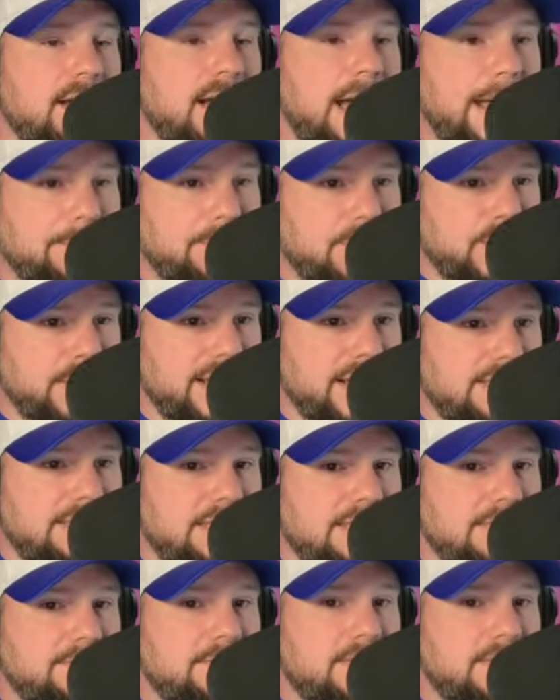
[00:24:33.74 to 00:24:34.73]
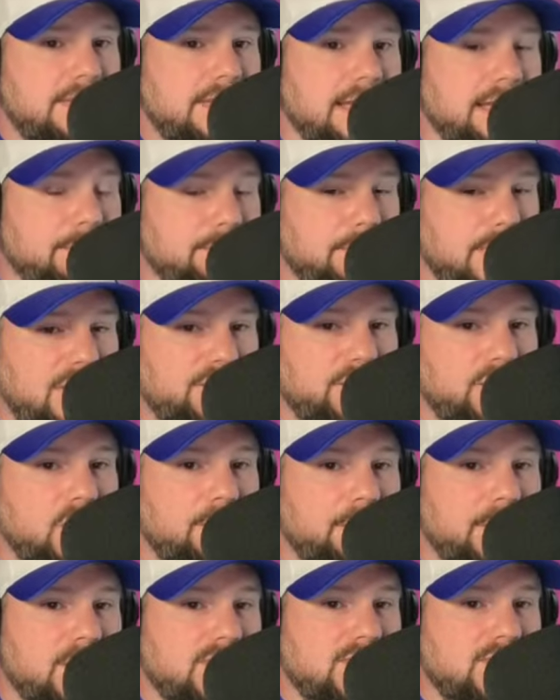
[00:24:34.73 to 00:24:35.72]
I predict that the Buffalo
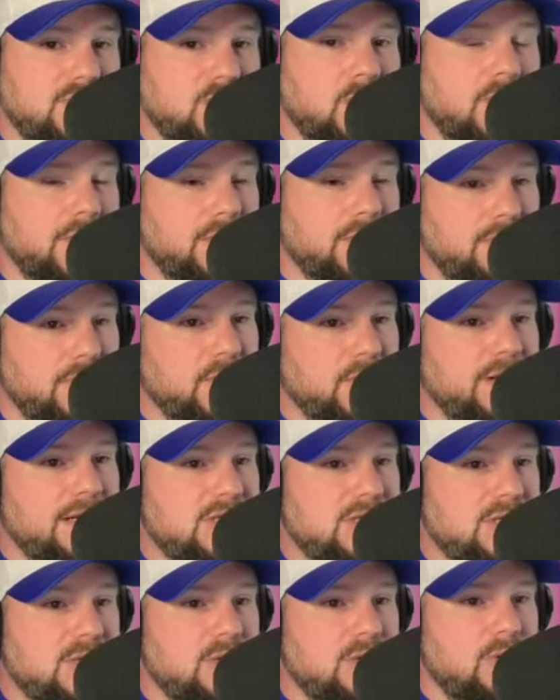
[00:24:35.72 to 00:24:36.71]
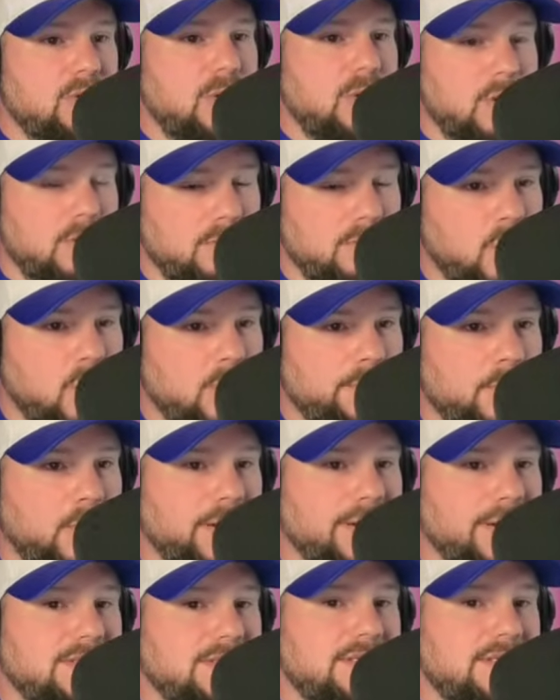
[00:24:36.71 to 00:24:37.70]
Bills score 32 or more
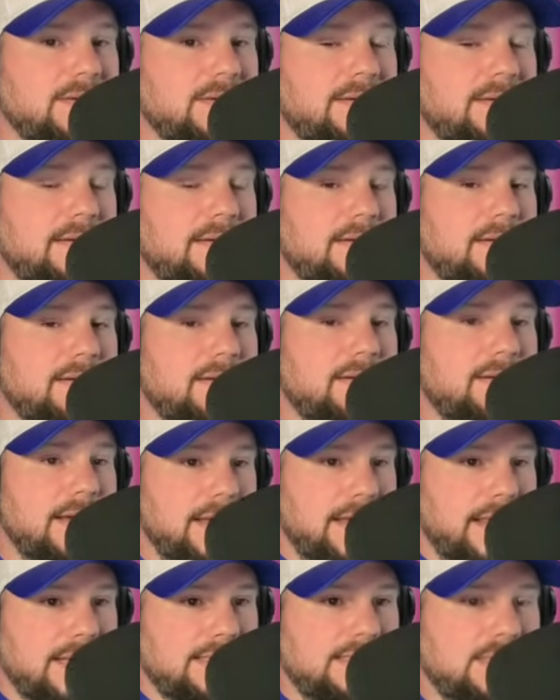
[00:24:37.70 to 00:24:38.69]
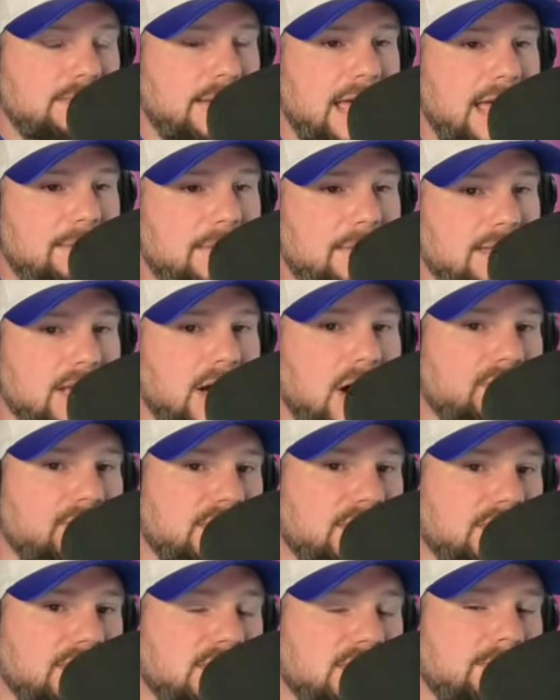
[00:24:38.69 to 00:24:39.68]
points against the Miami
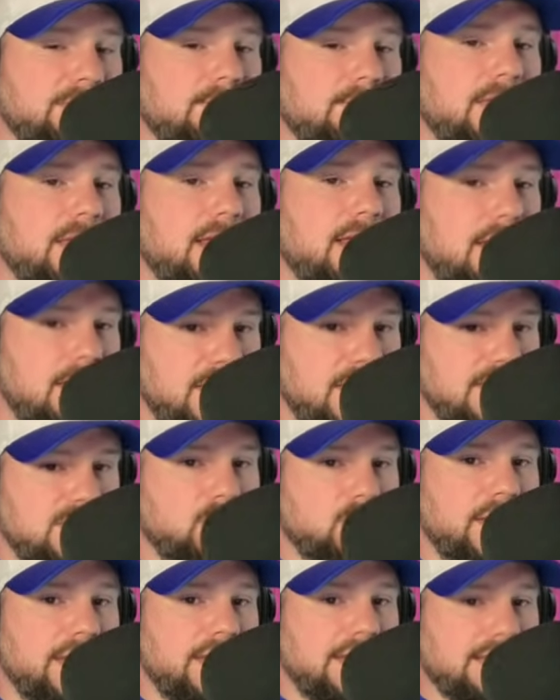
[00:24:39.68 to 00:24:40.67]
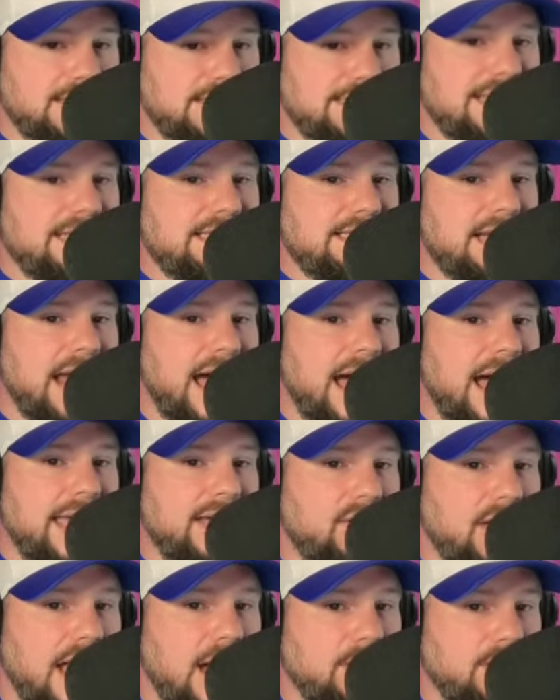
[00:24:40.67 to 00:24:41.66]
Dolphins this week, a season high
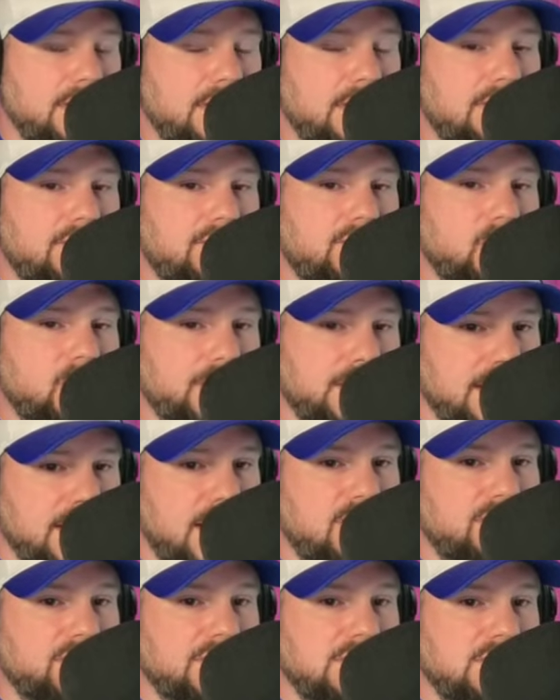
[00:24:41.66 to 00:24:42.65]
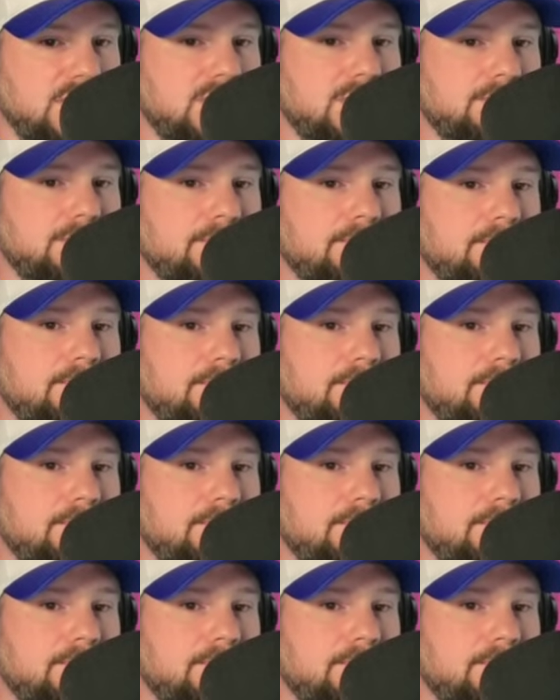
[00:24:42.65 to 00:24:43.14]
allowed for the Dolphins.